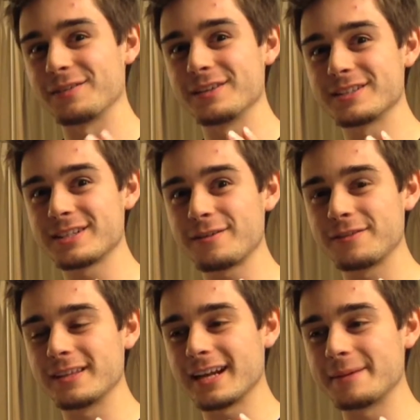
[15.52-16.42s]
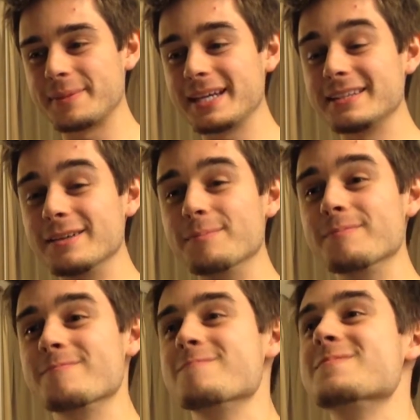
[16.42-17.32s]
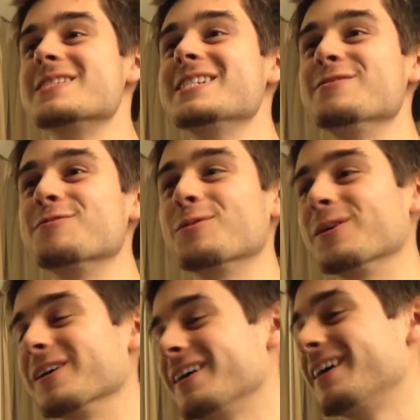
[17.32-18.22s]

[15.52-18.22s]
The stuff that I paid the money for.